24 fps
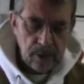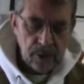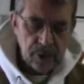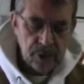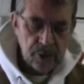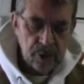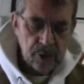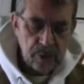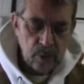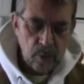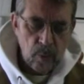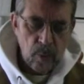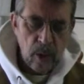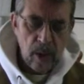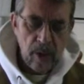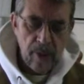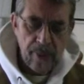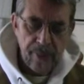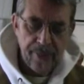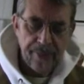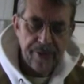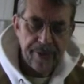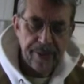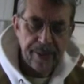So the
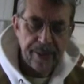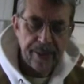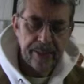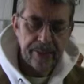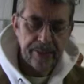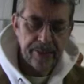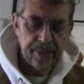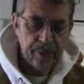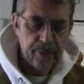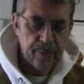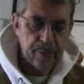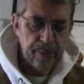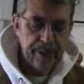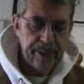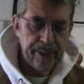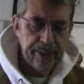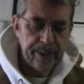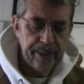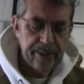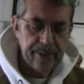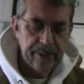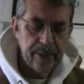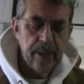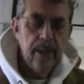wealthy in their
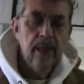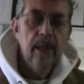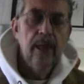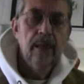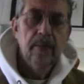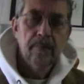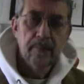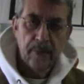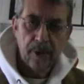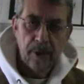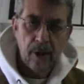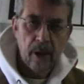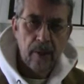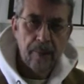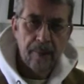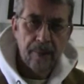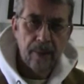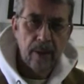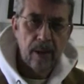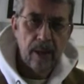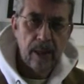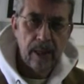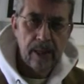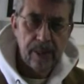greed
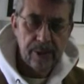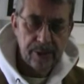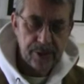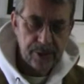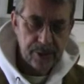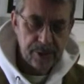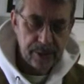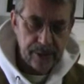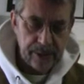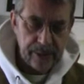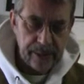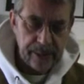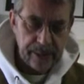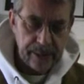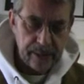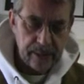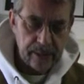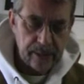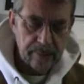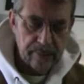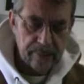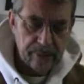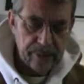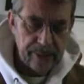monopolize the
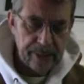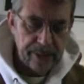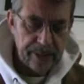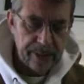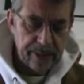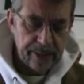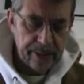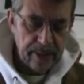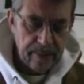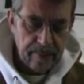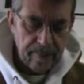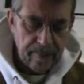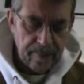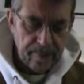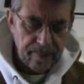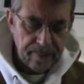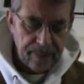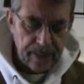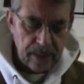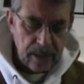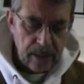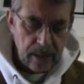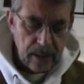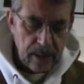need to breed.
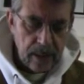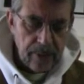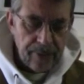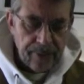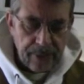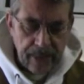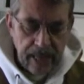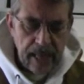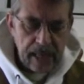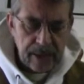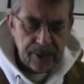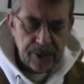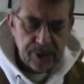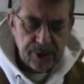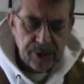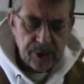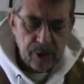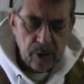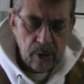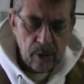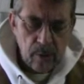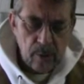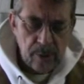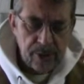The castes
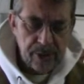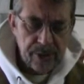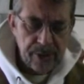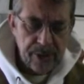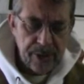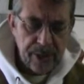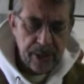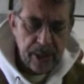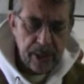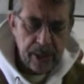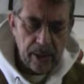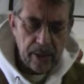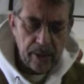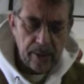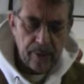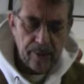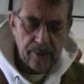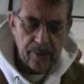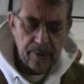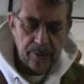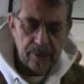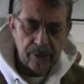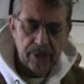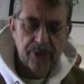are always there,
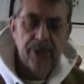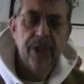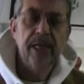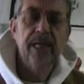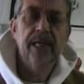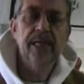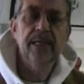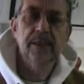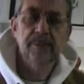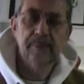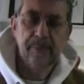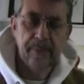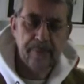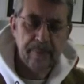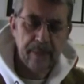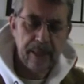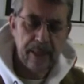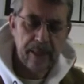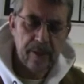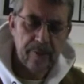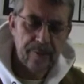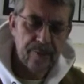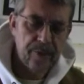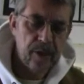though the chains be
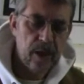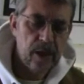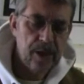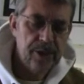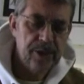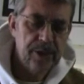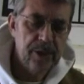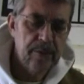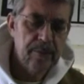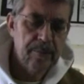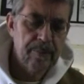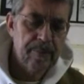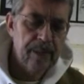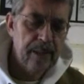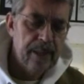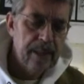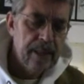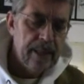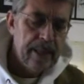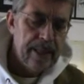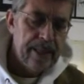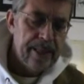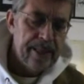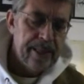made of gossip,
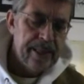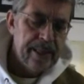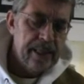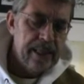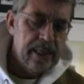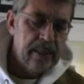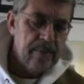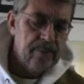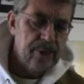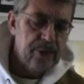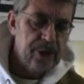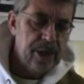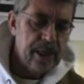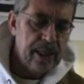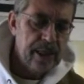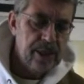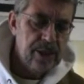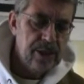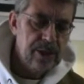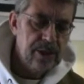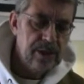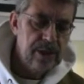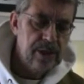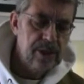and income
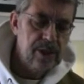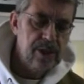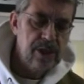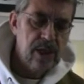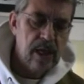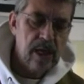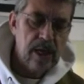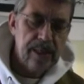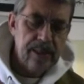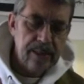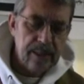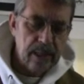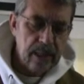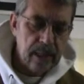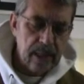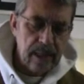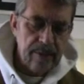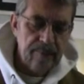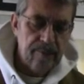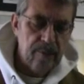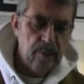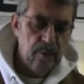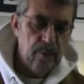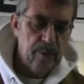checks decide the
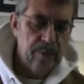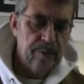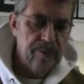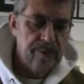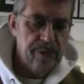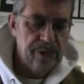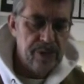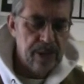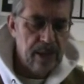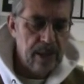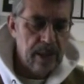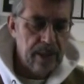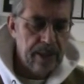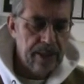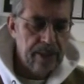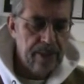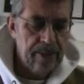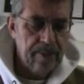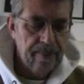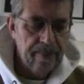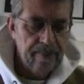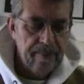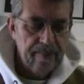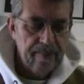level we reside.